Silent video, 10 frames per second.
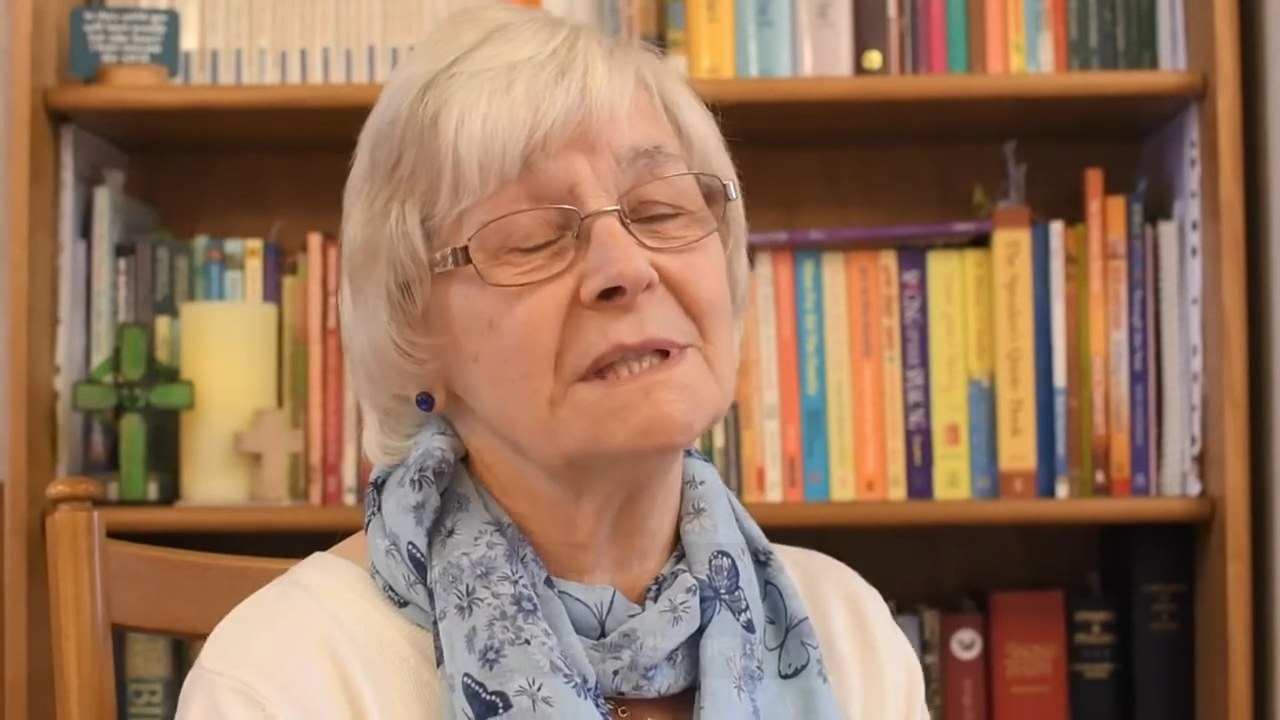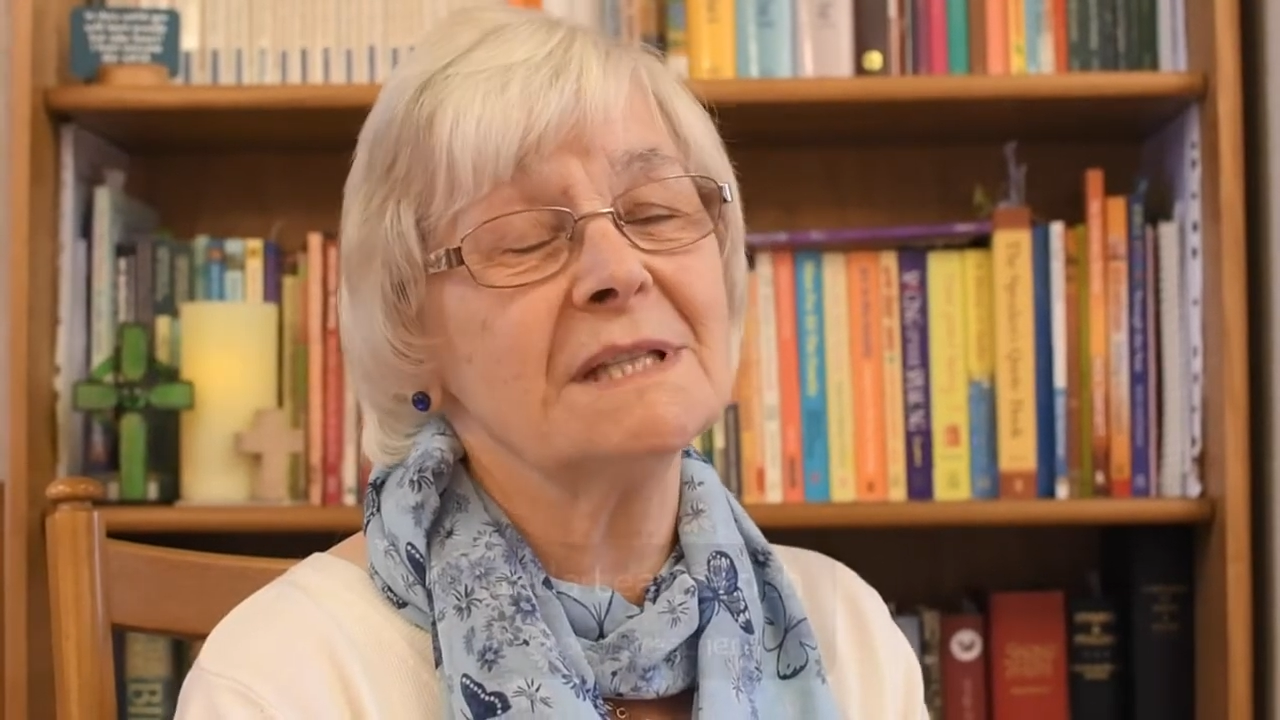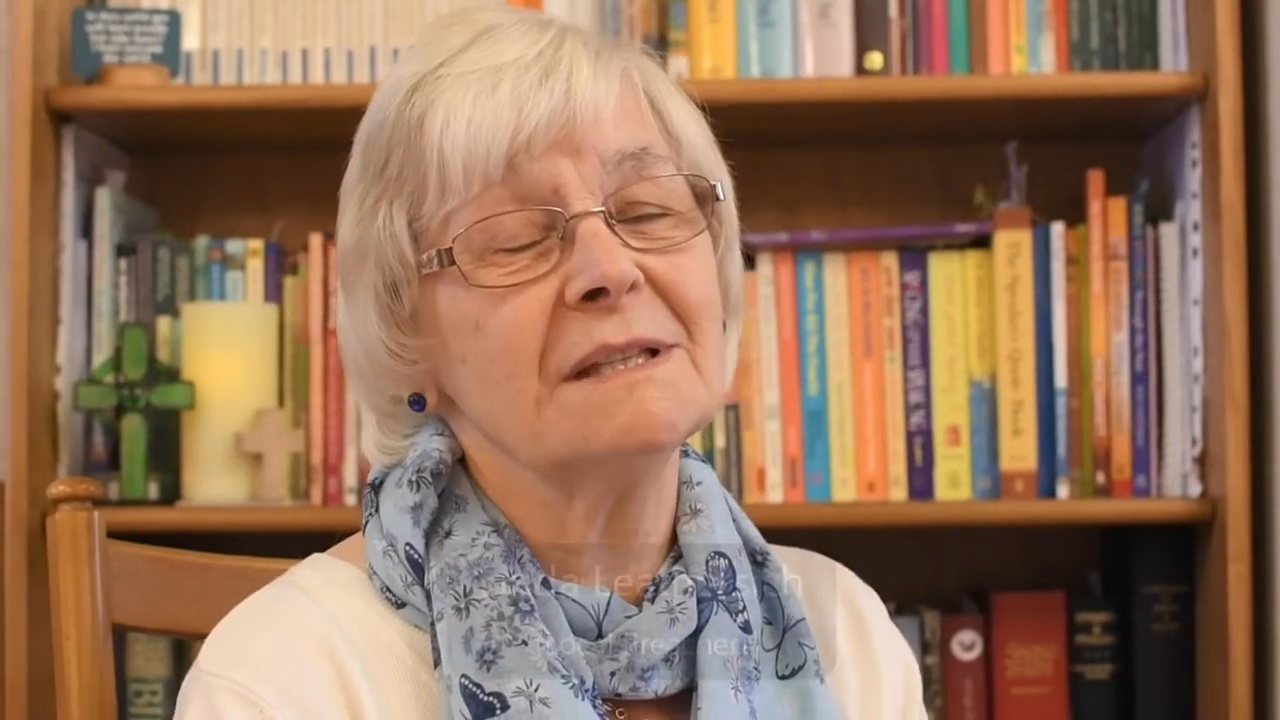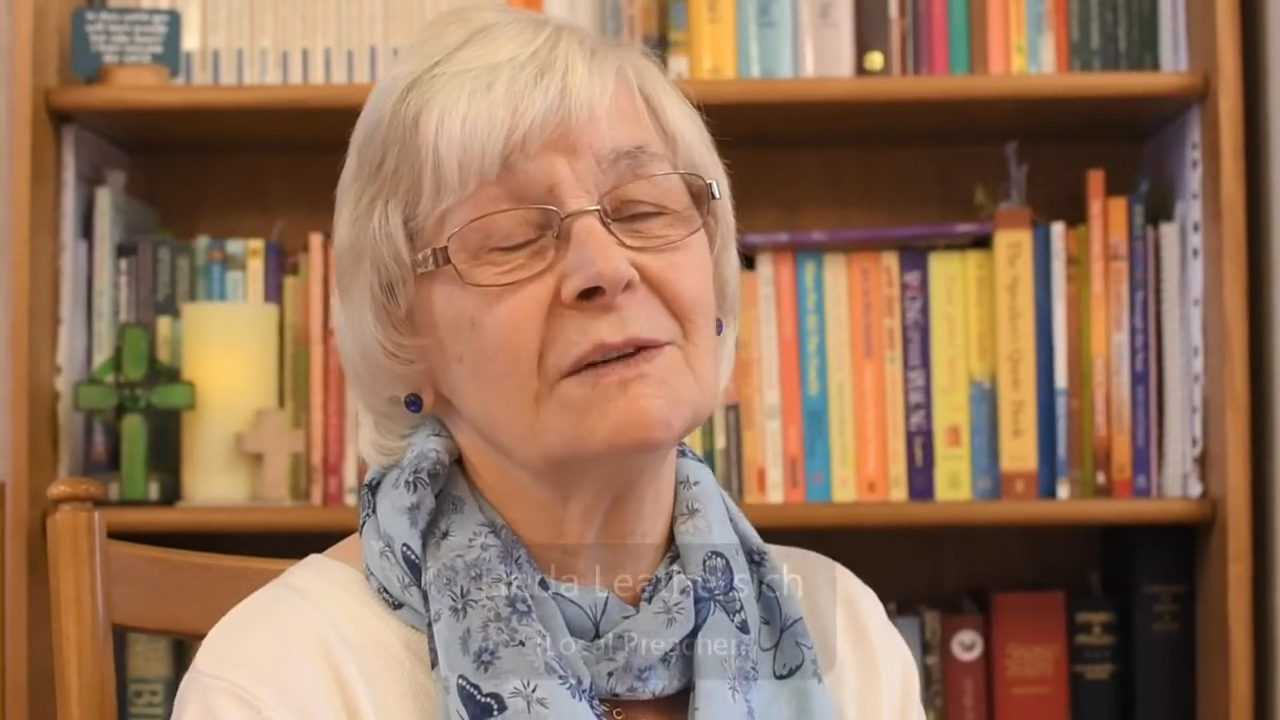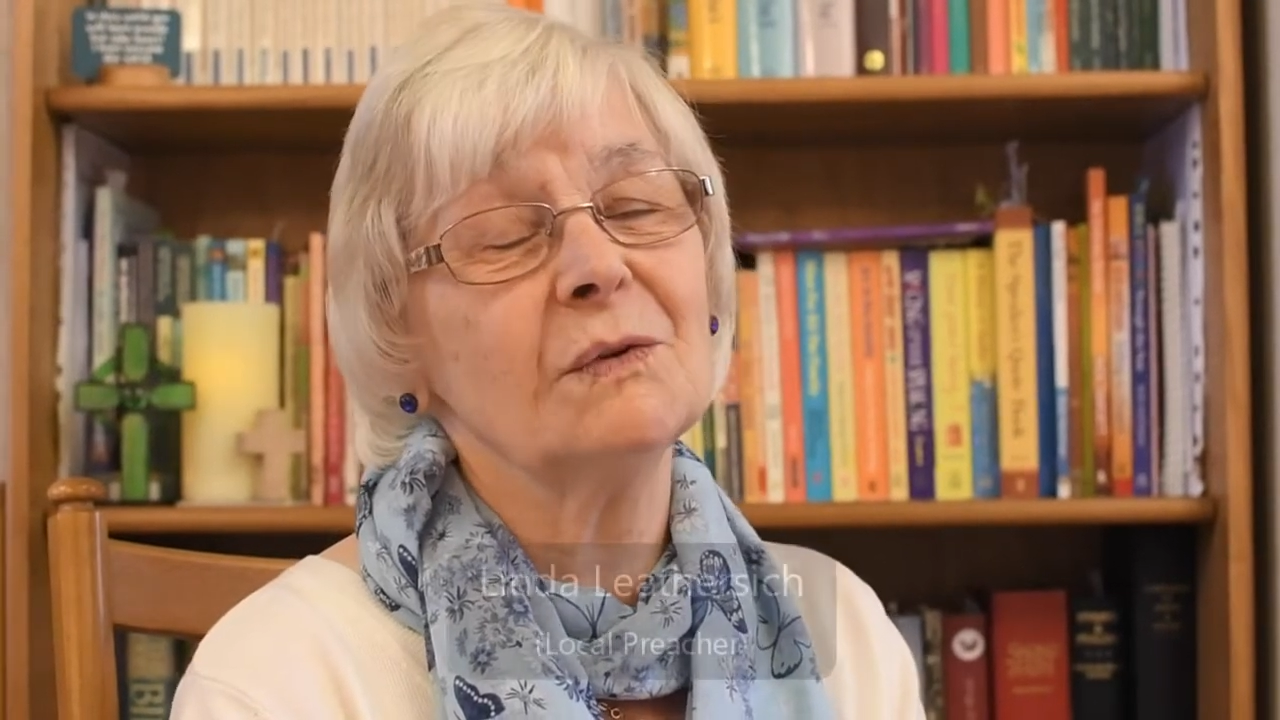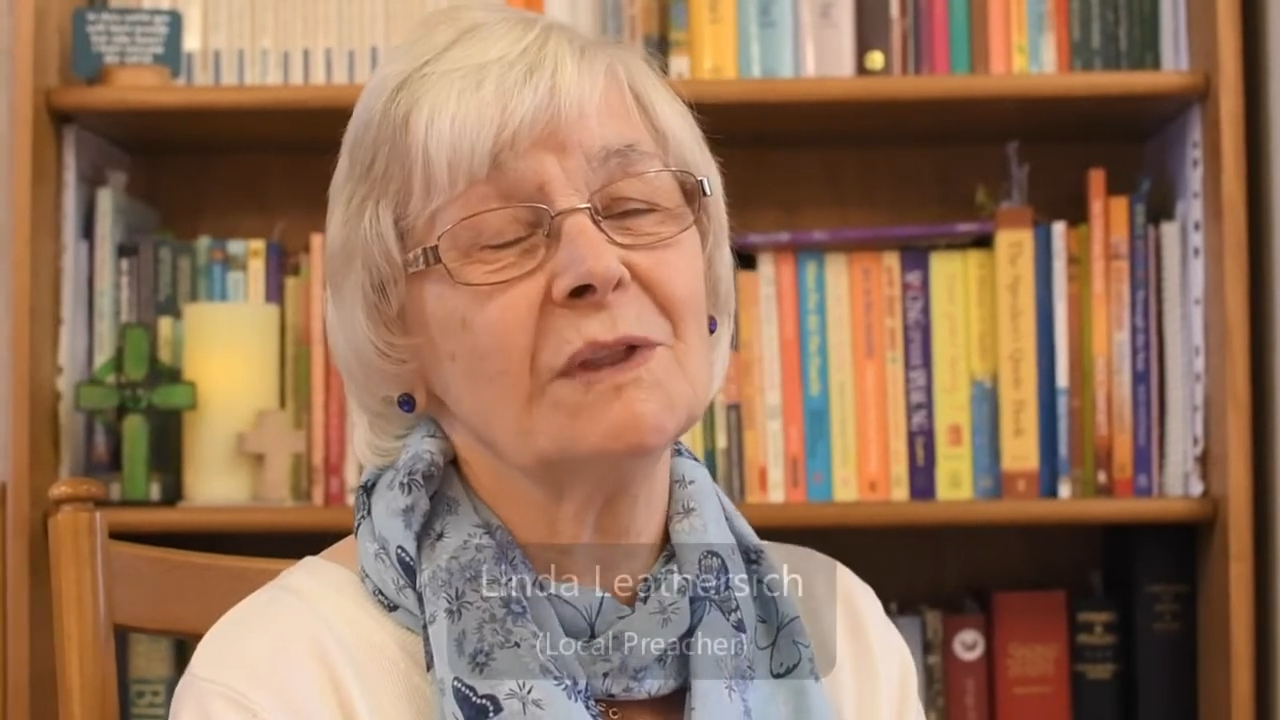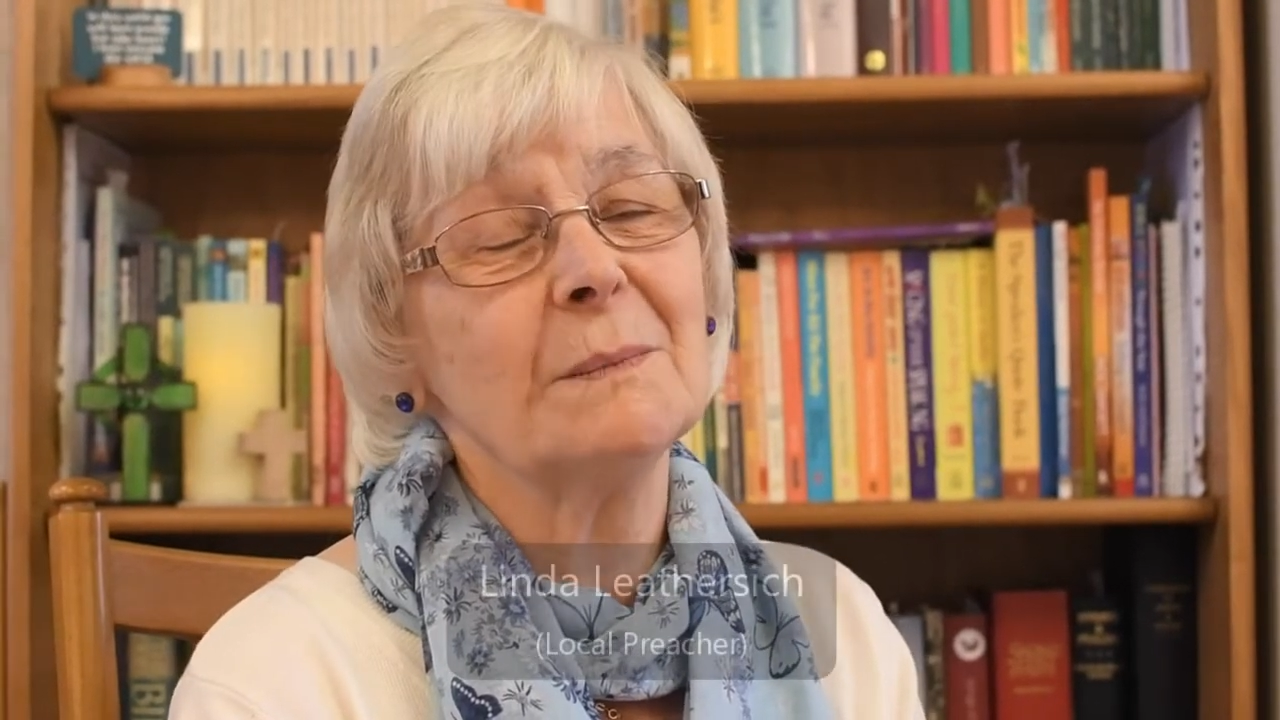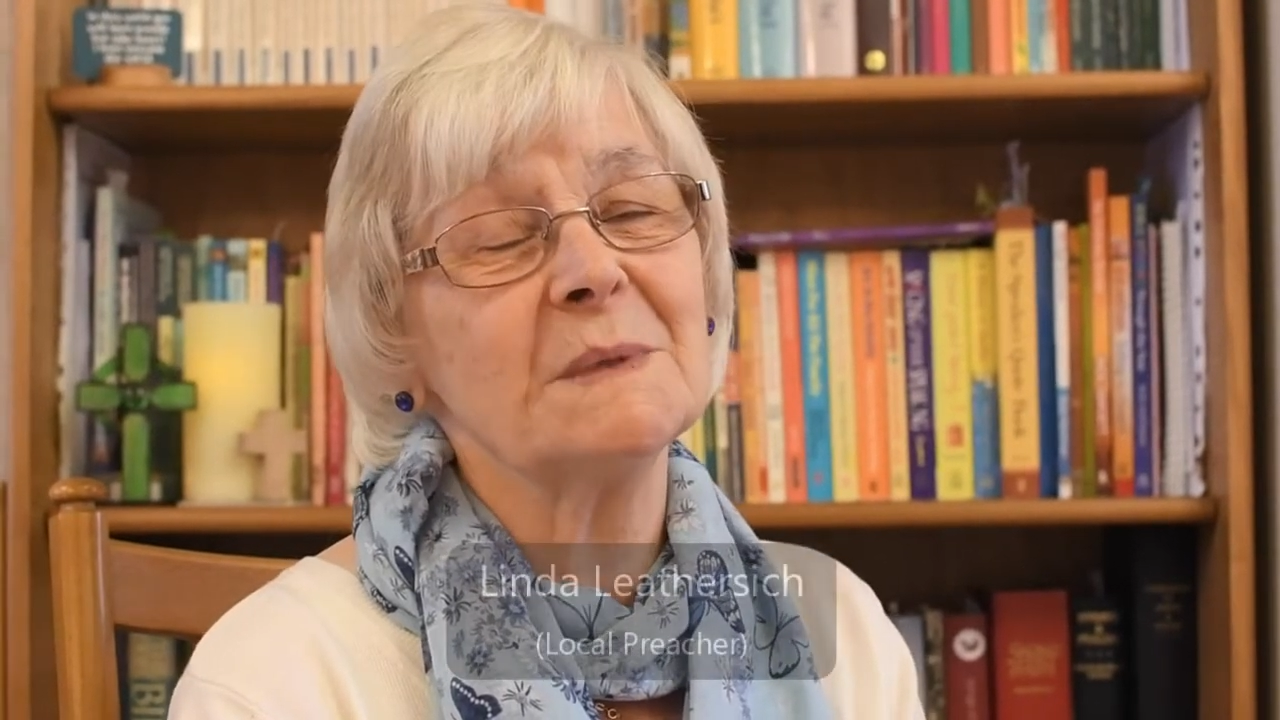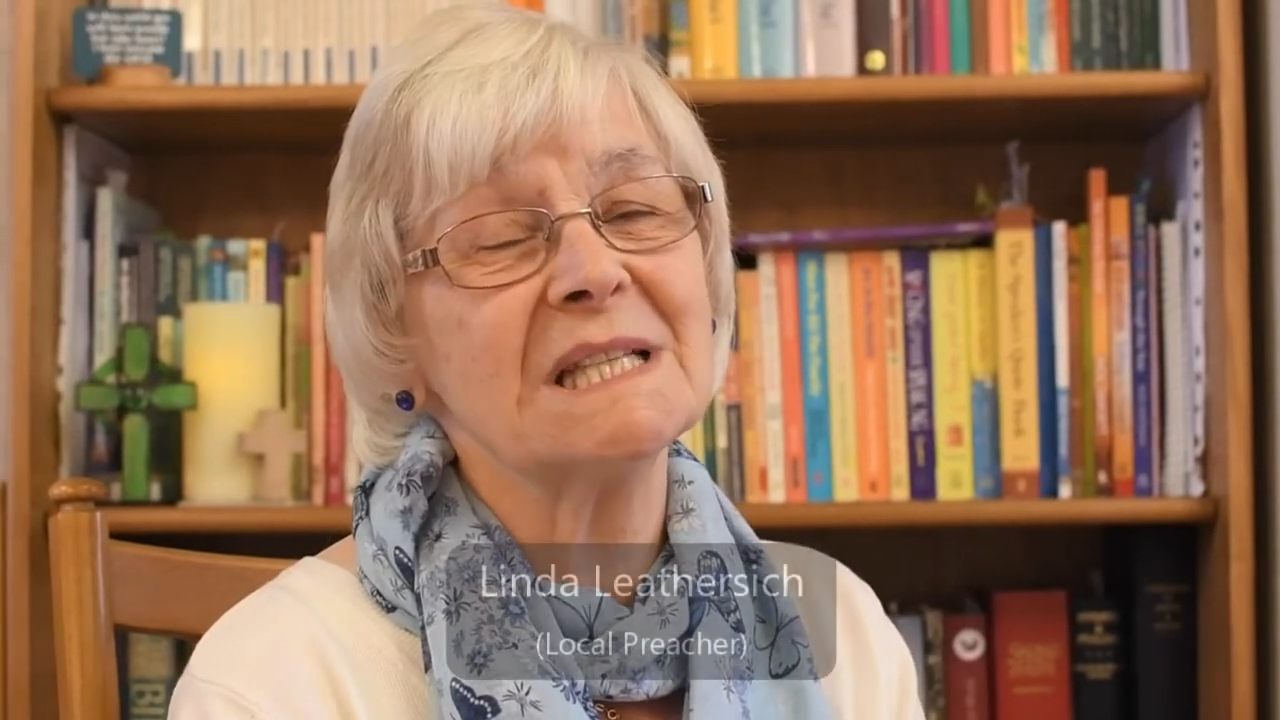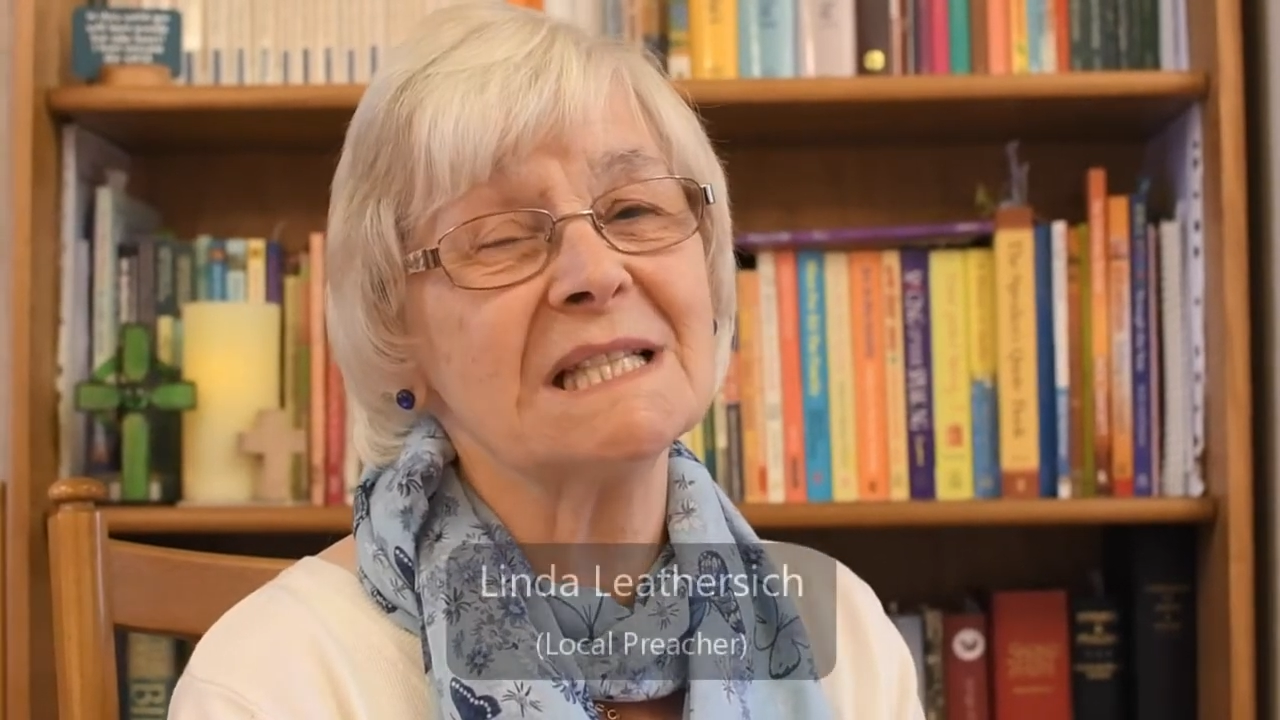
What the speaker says: to the Northampton